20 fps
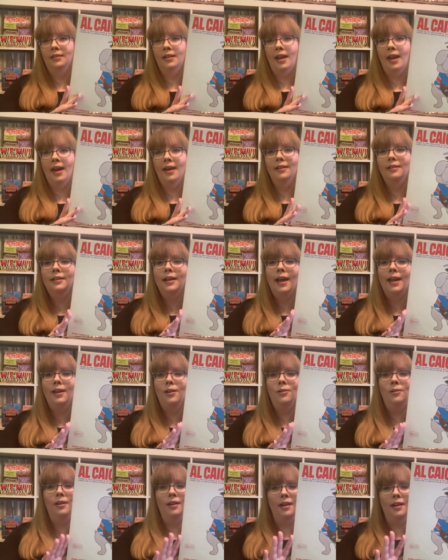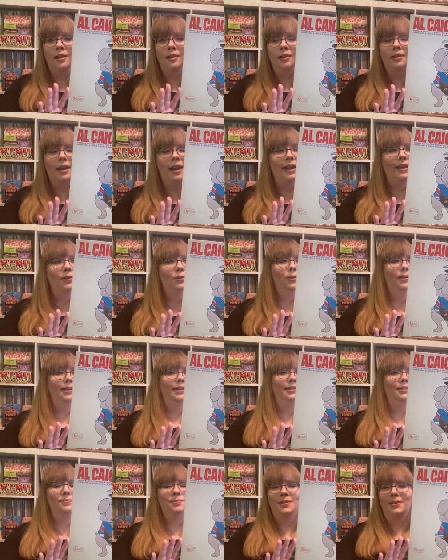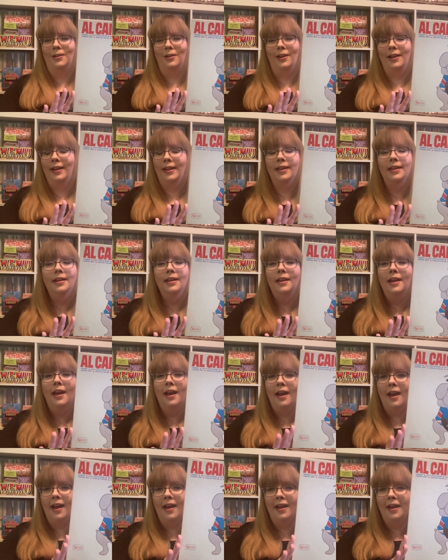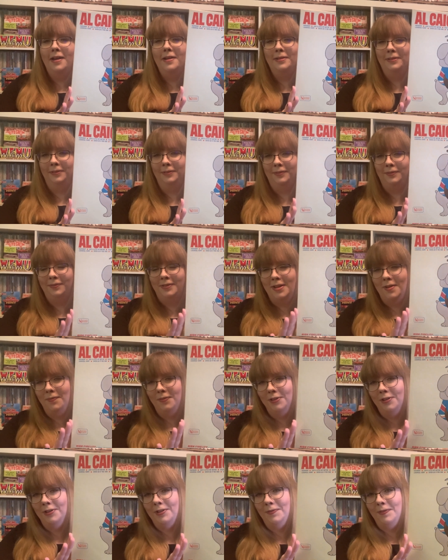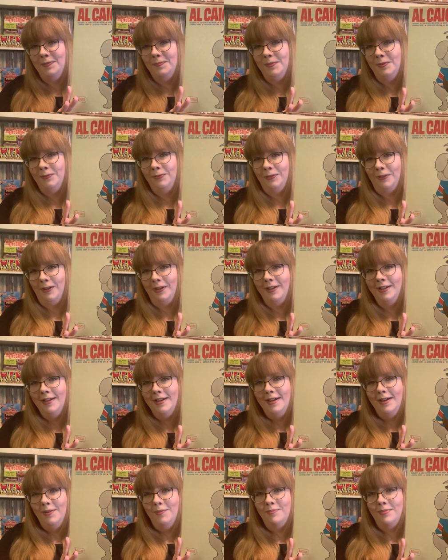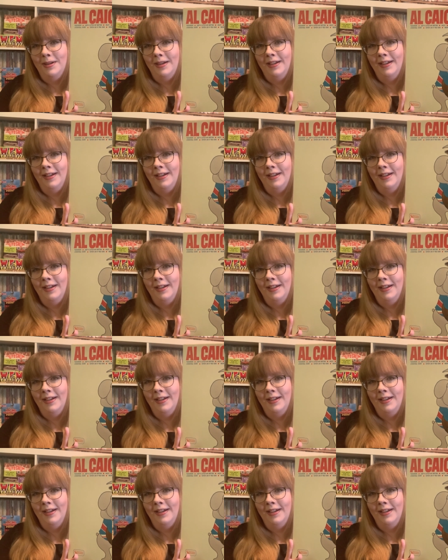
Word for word: Al Caiola, Caiola. I'm sorry, I've never heard of him before, but